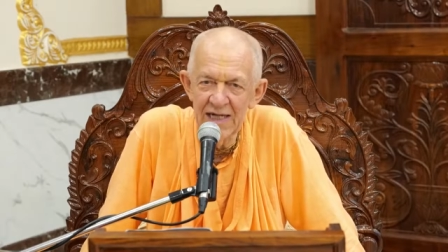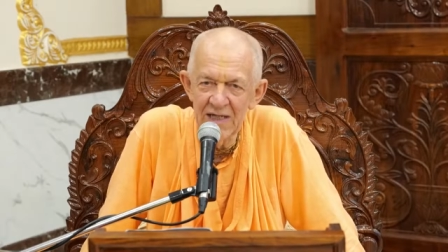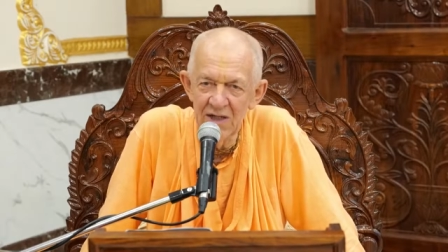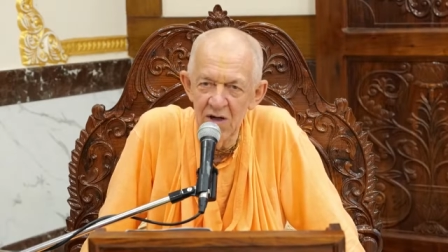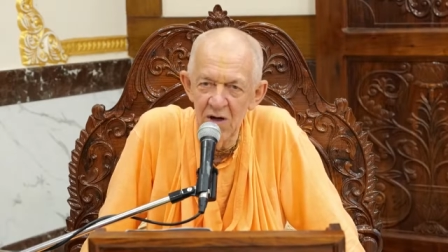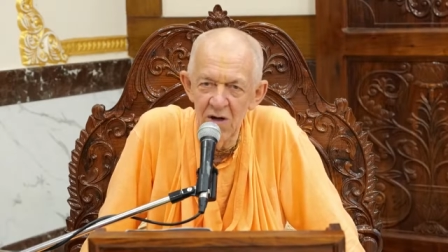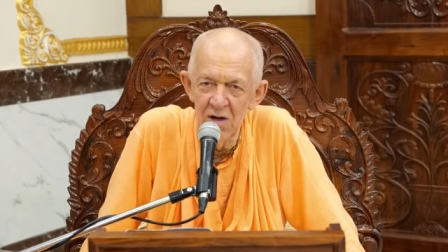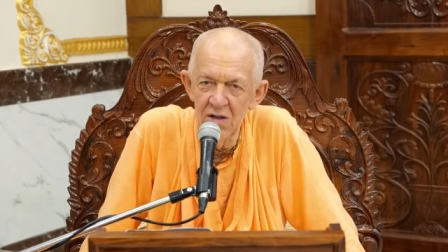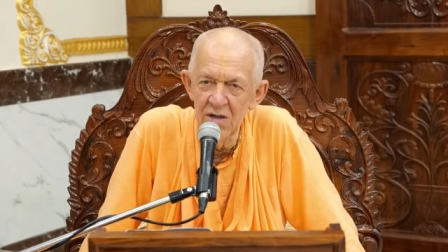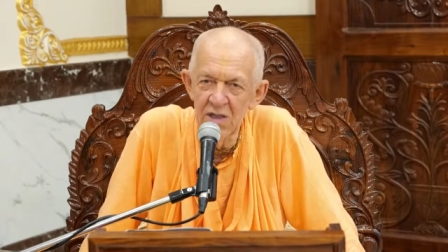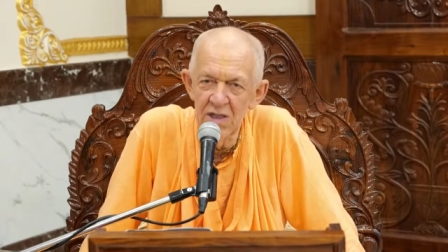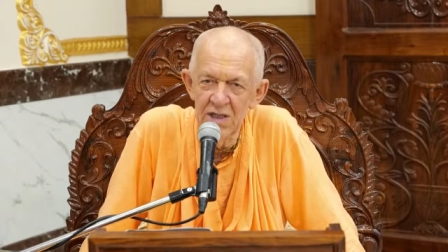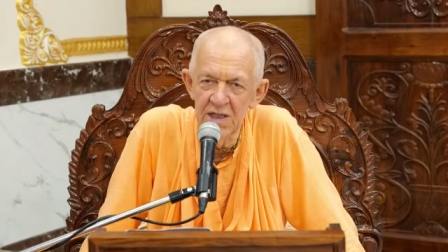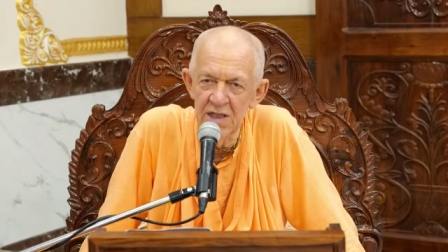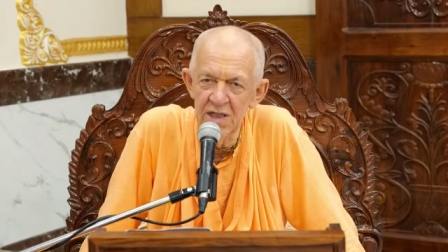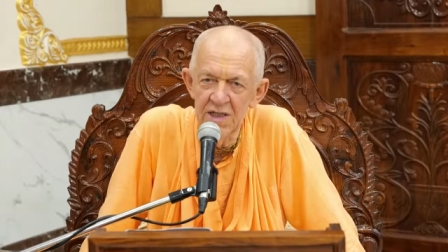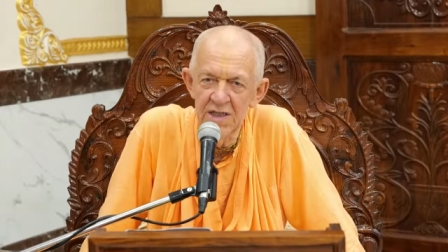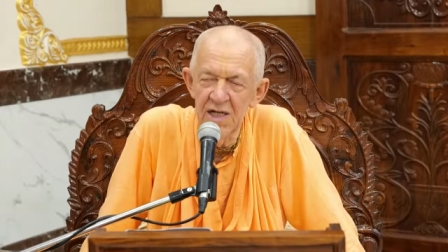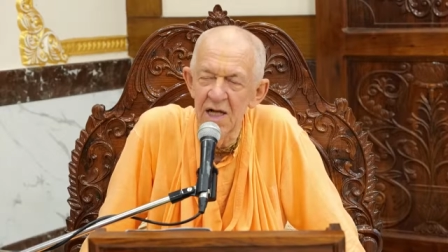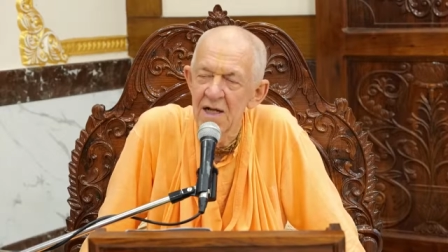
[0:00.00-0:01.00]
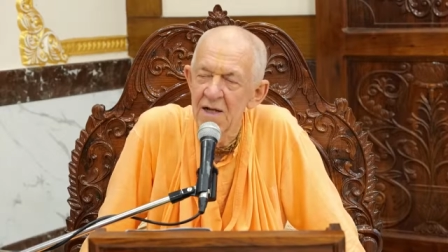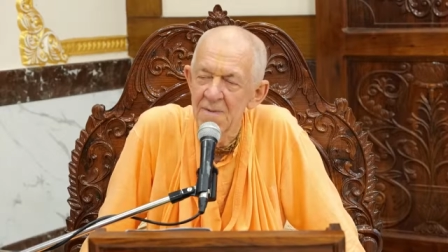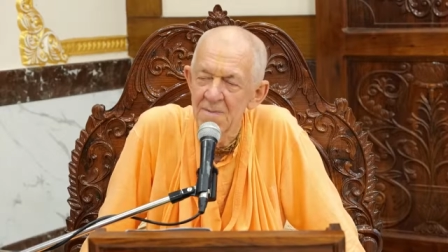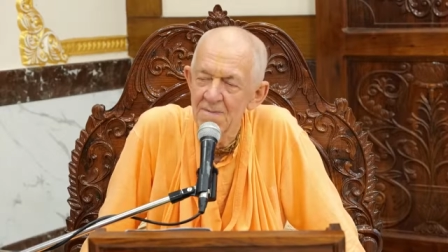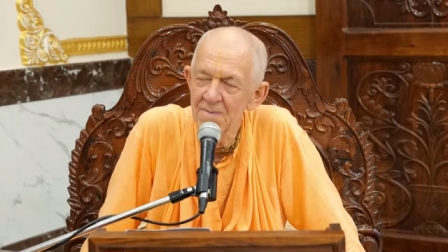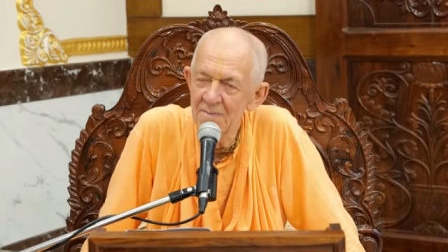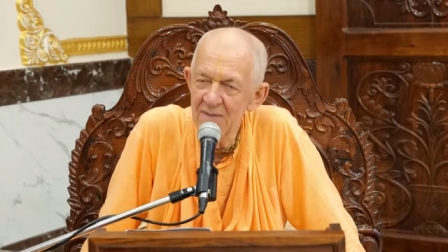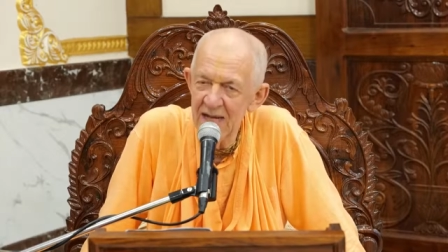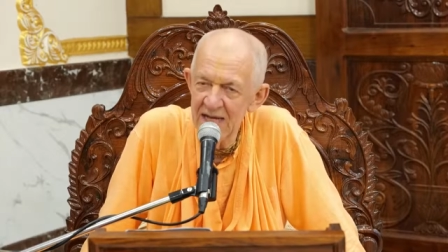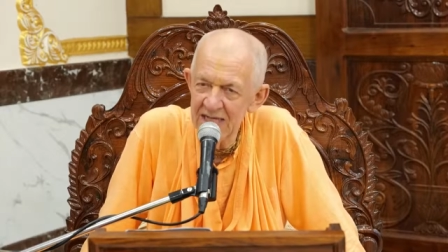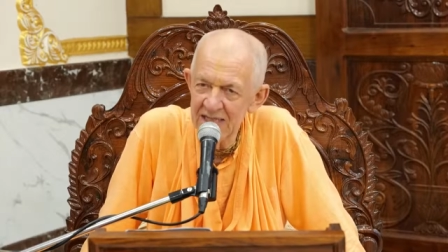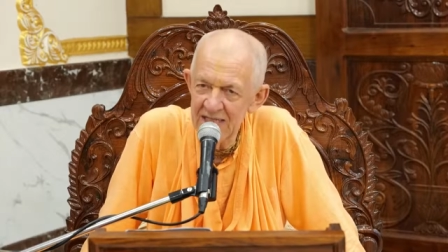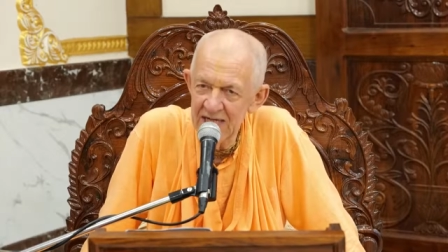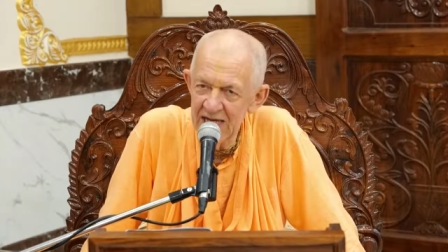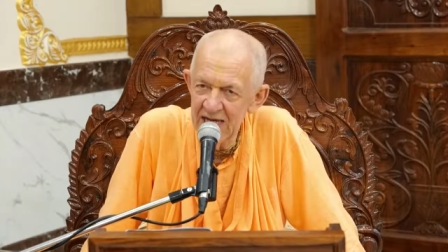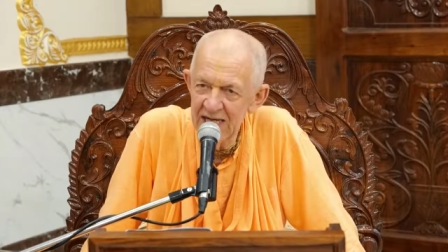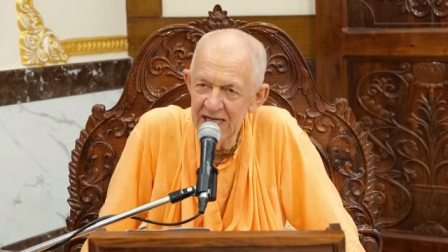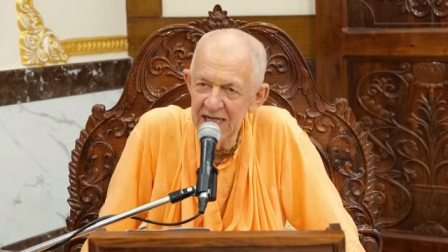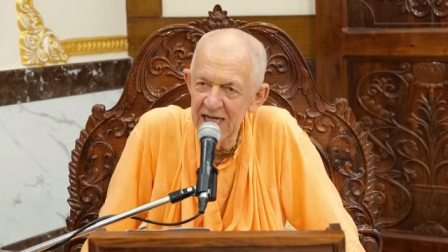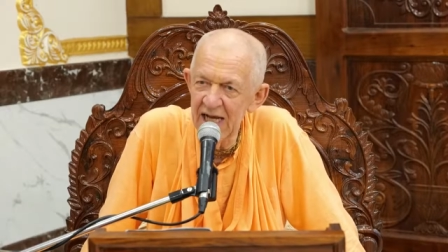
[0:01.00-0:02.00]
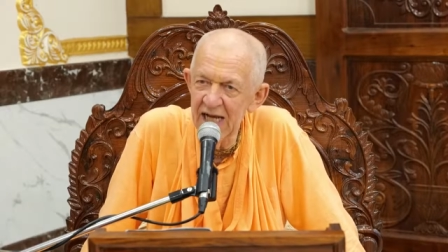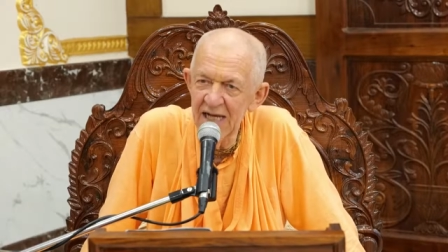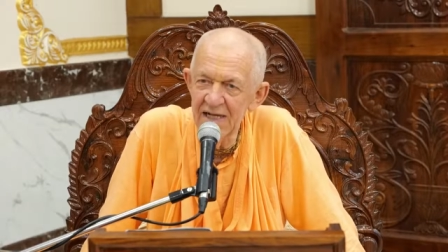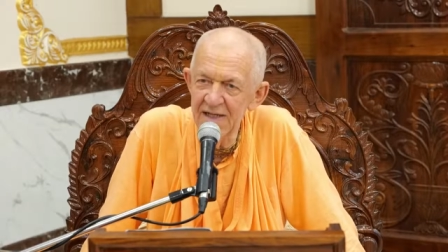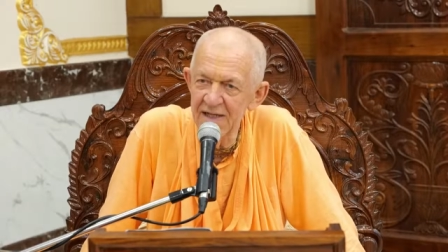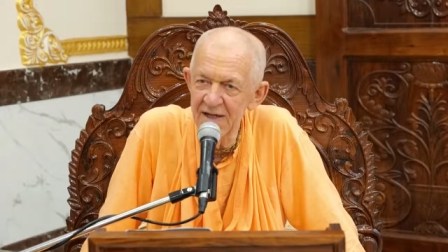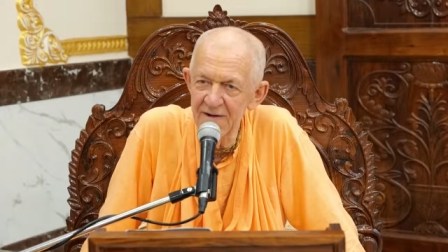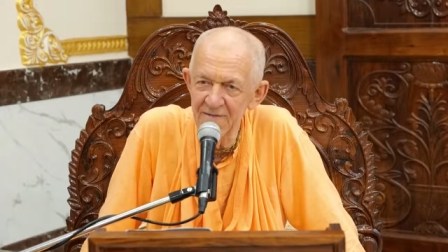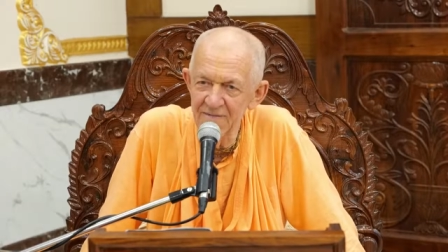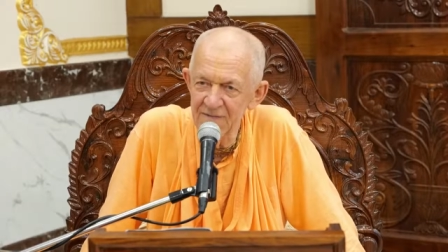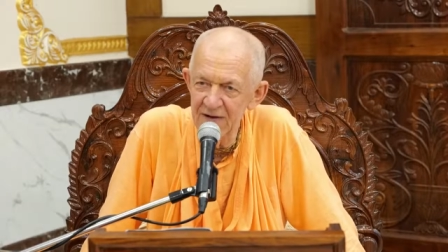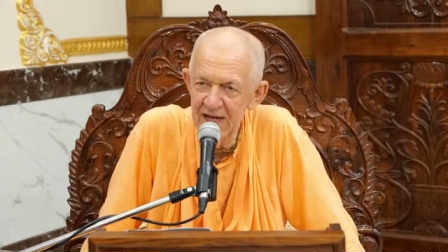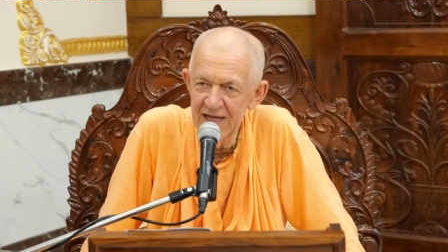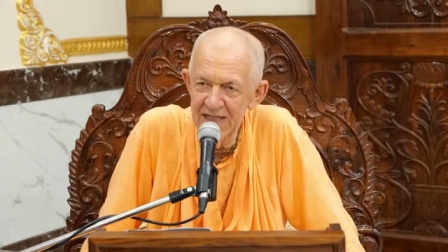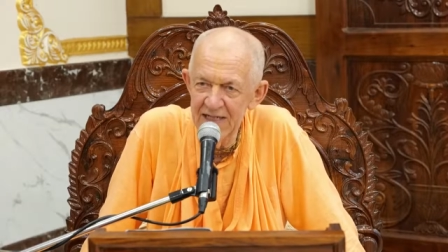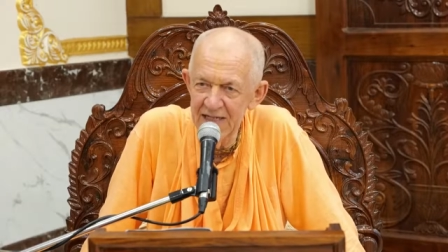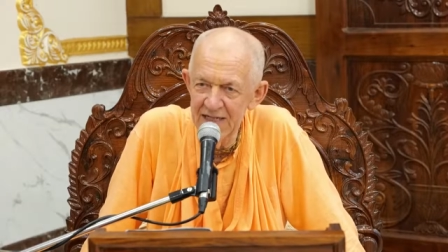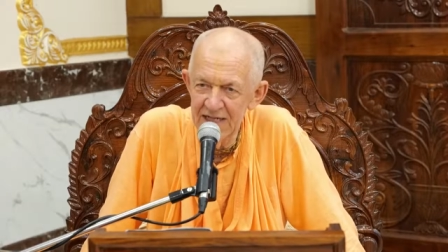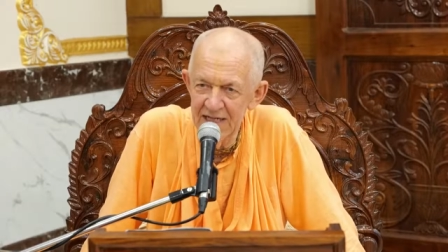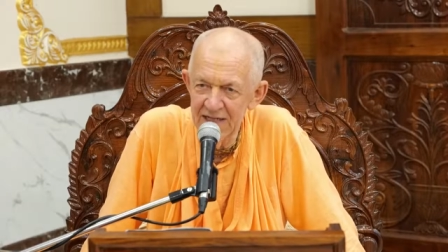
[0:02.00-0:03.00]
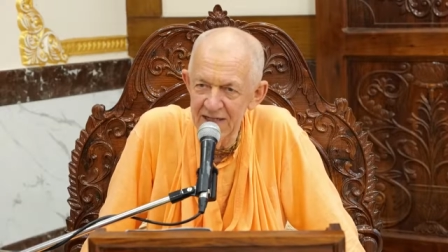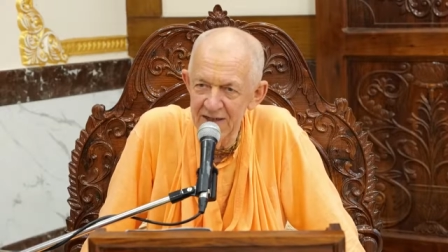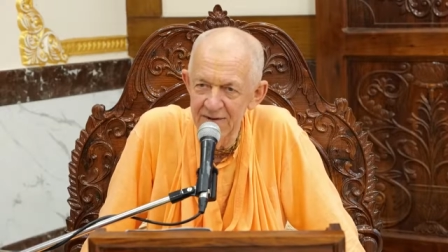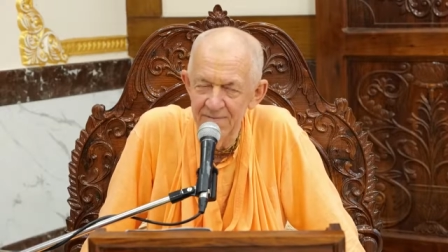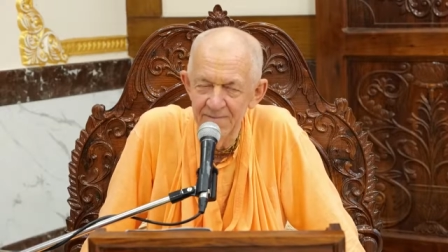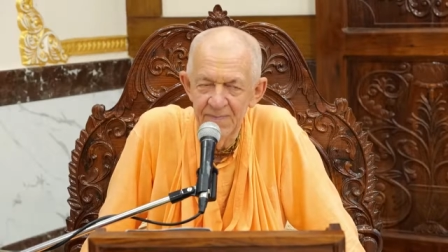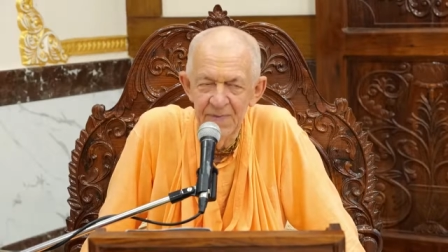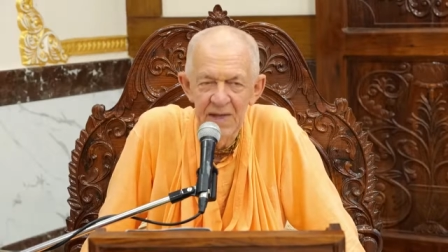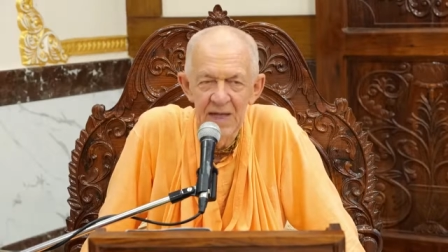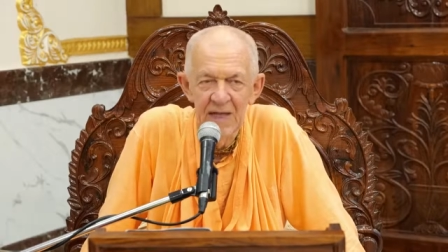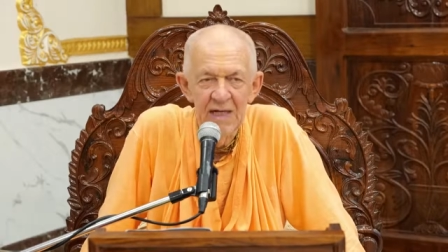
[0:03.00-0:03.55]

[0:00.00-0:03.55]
I conquered mating and defending.